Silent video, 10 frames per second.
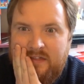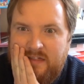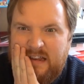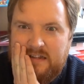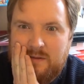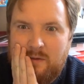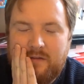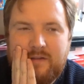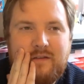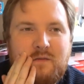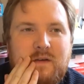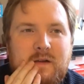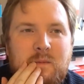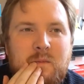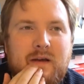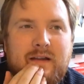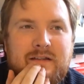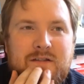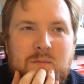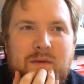things about this film
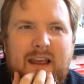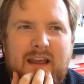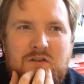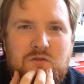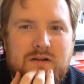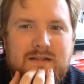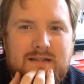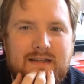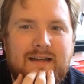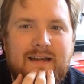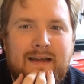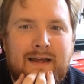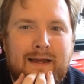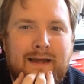and so many interesting